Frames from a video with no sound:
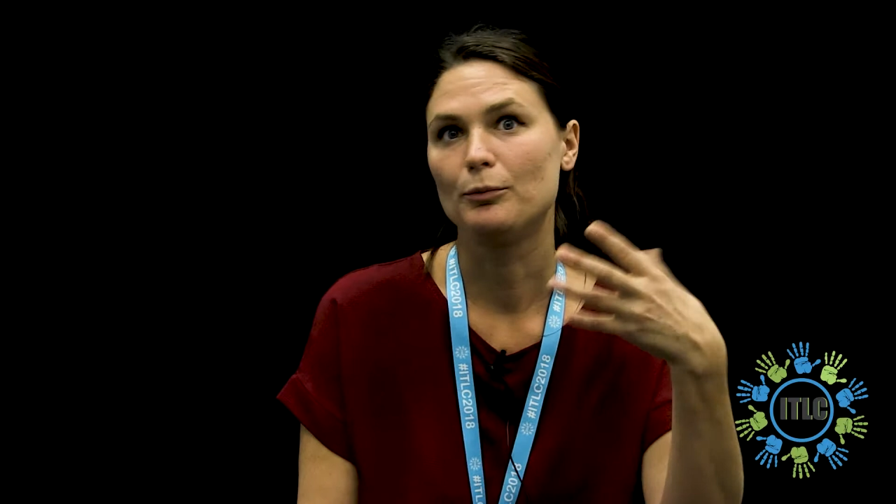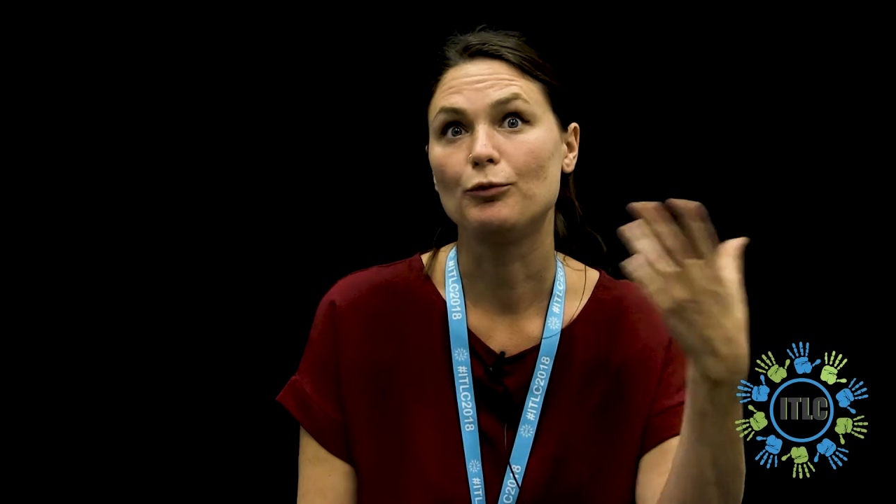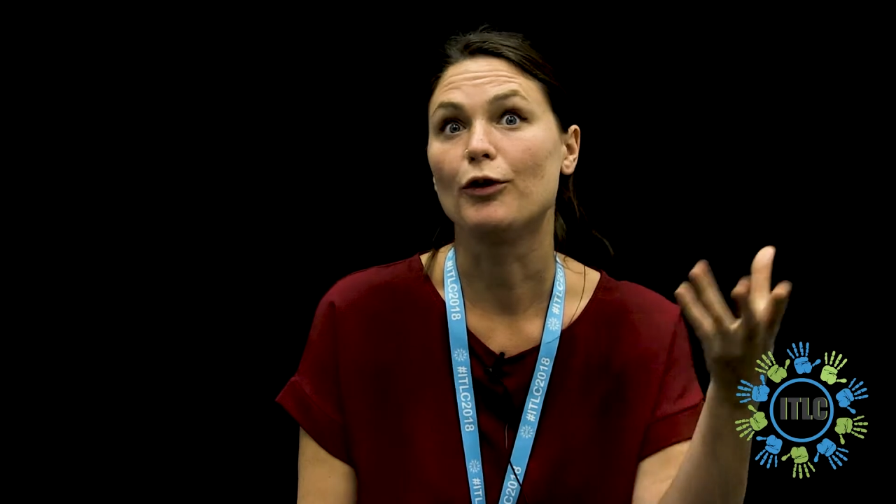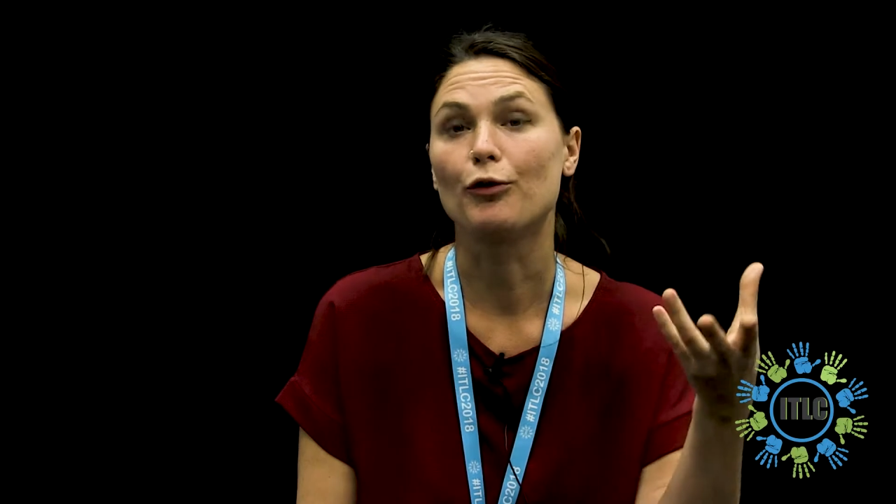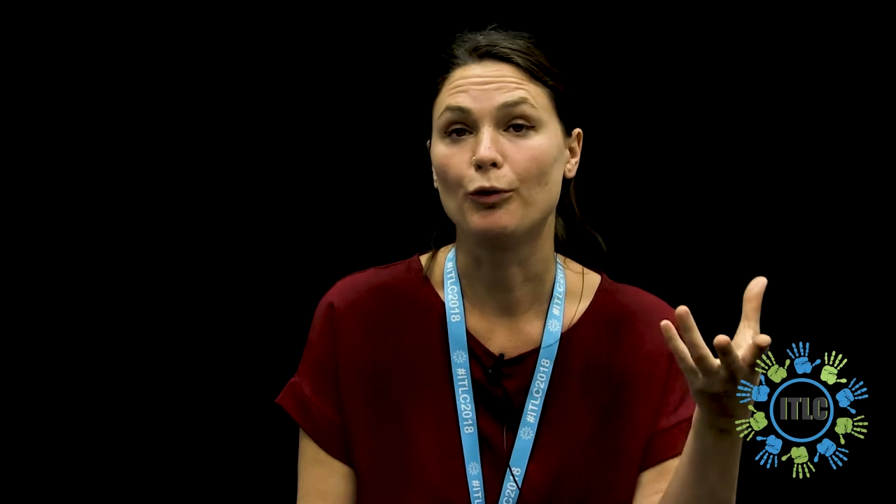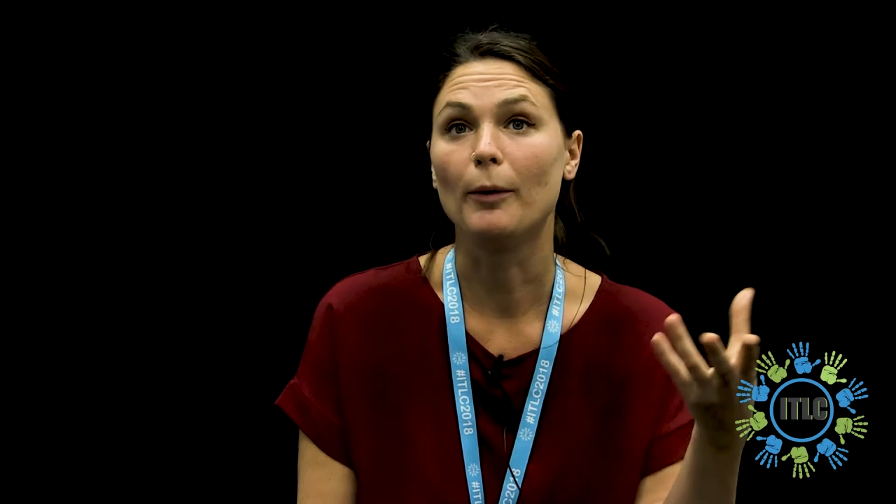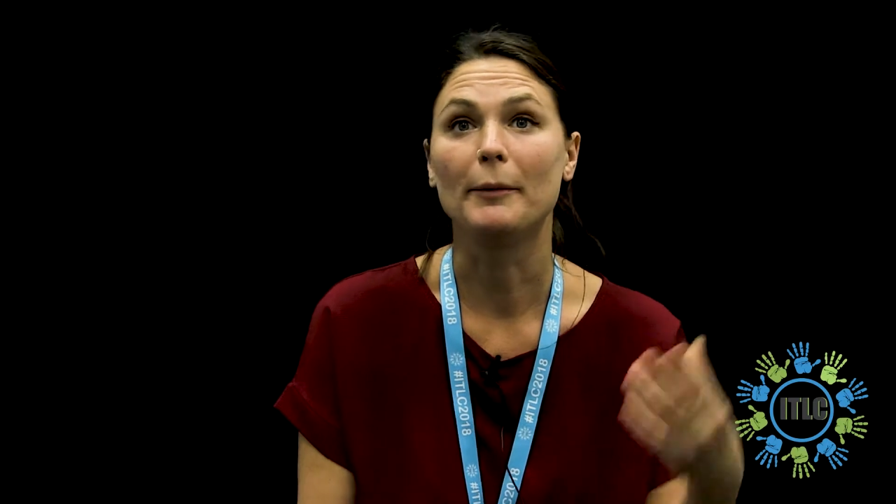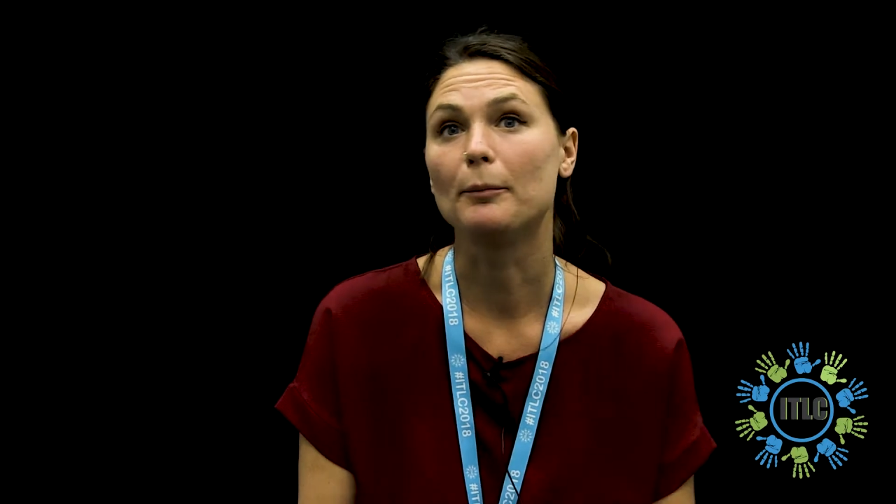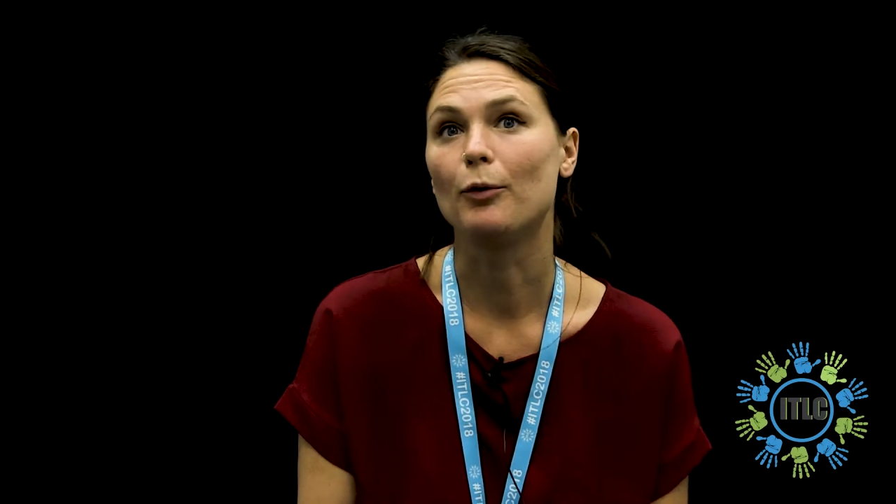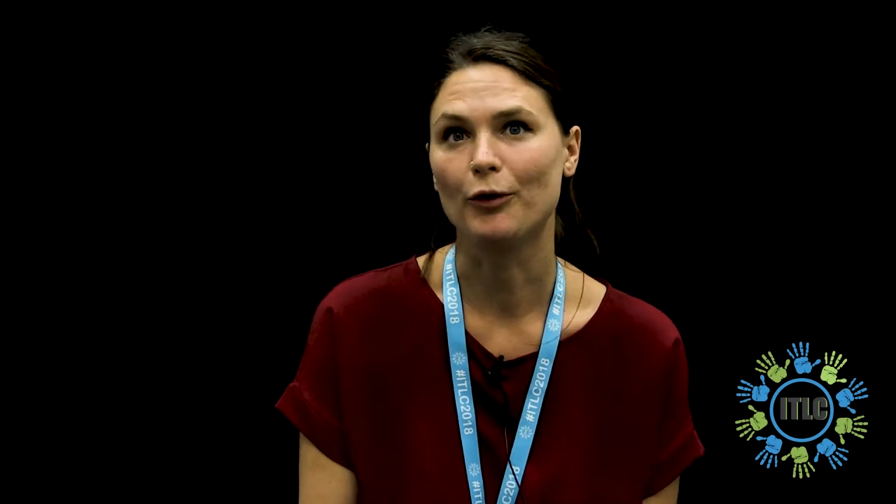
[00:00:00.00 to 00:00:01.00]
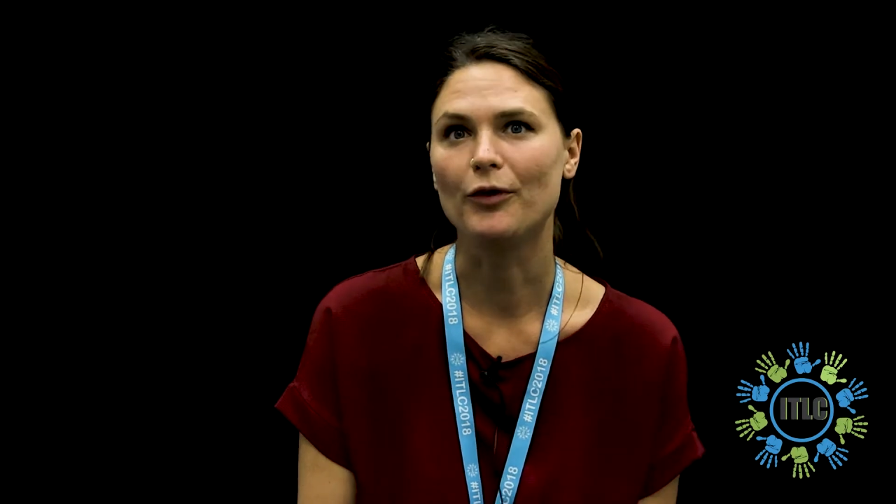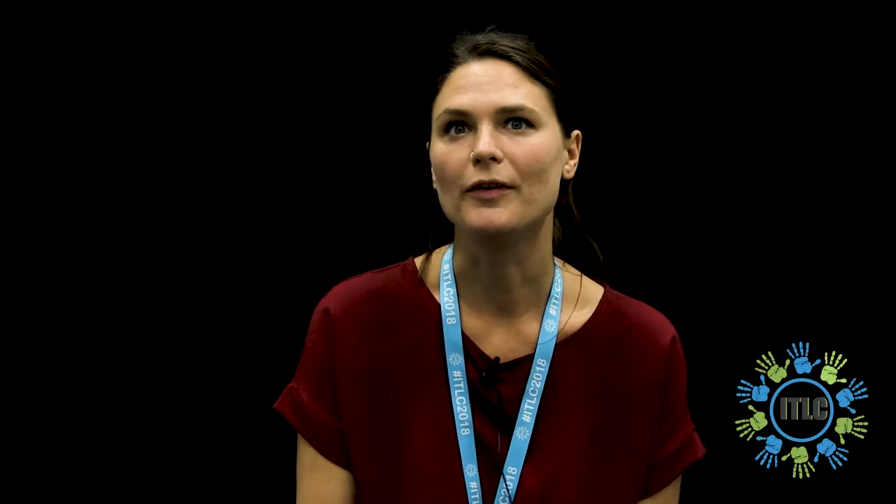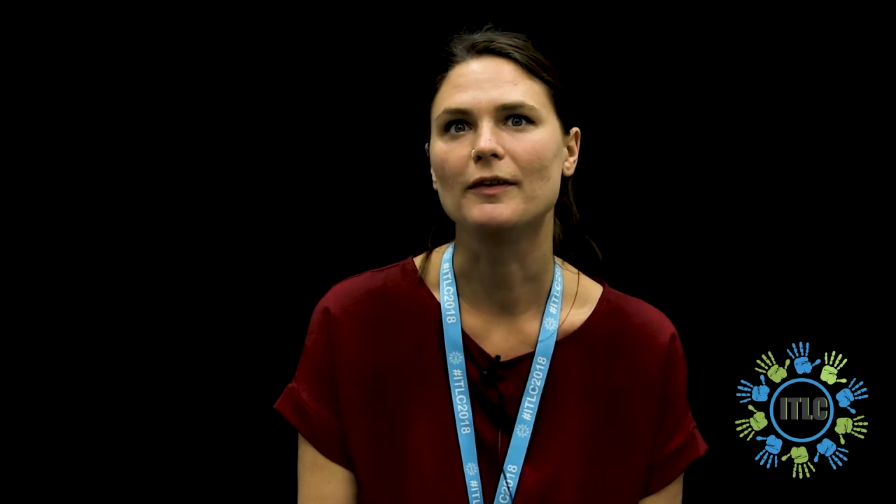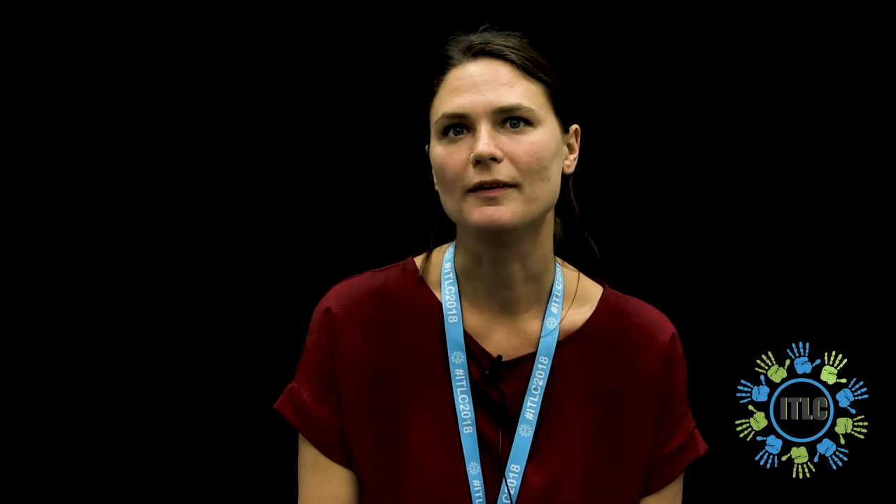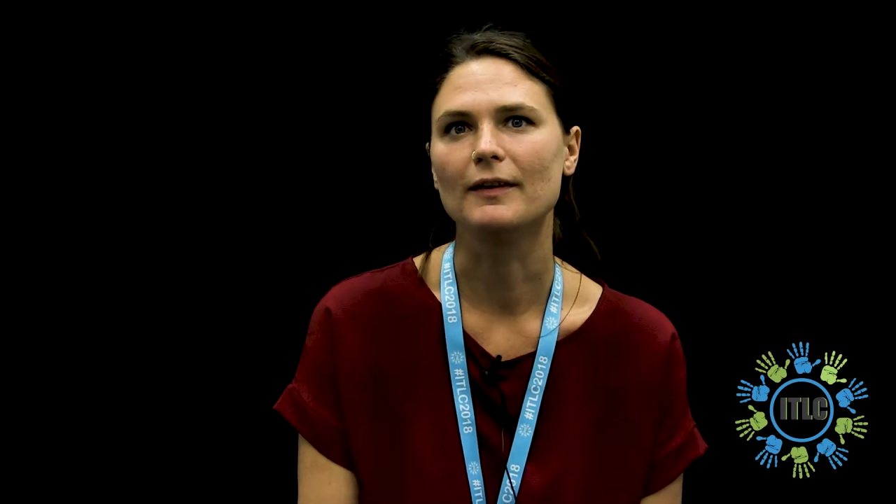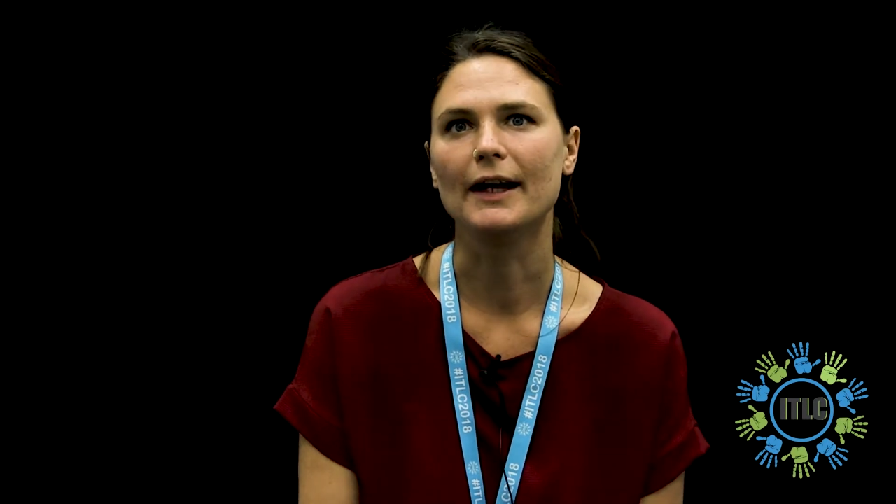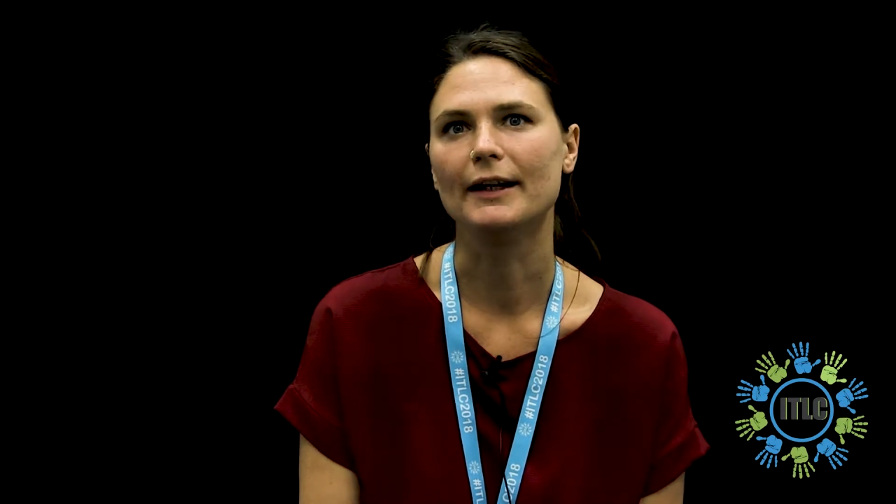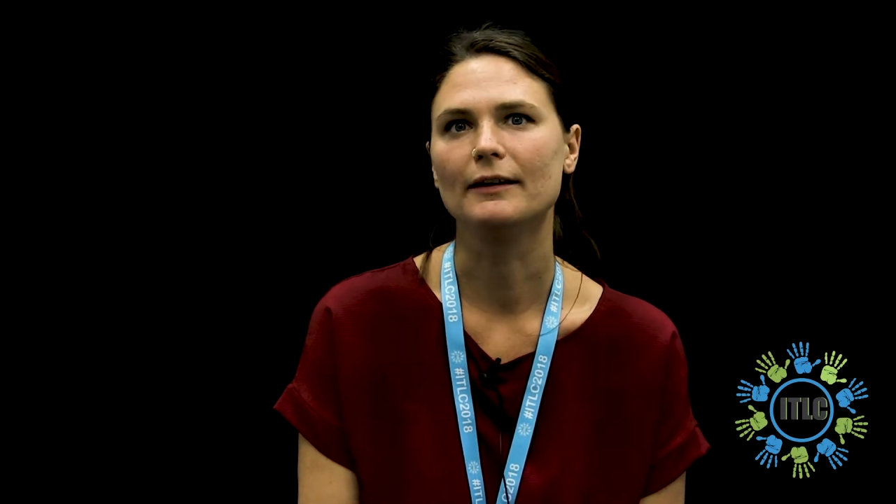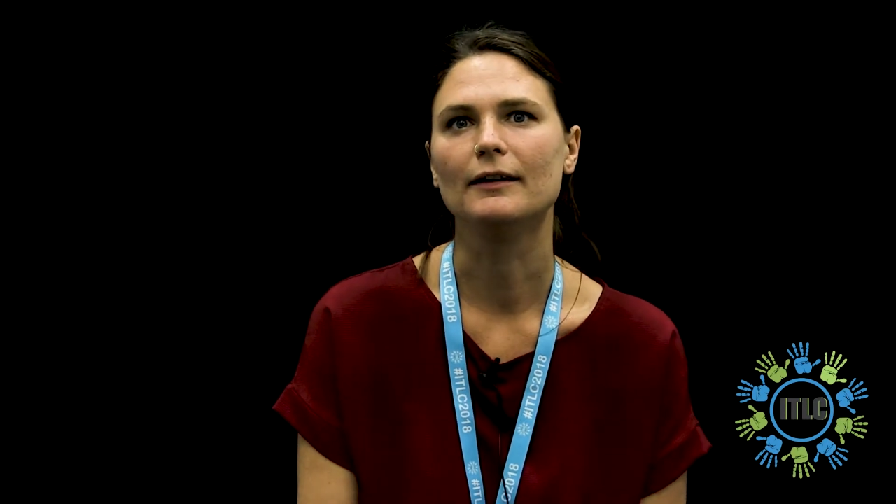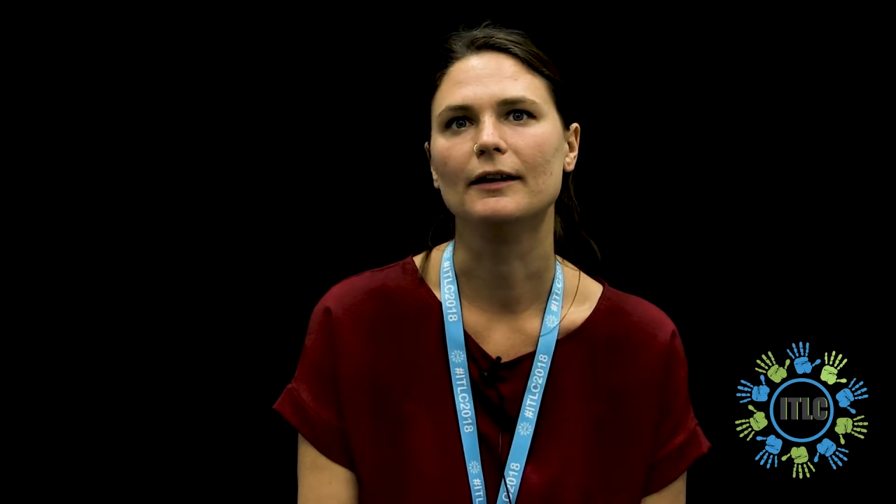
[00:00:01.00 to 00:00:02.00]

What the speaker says: transforming processes, like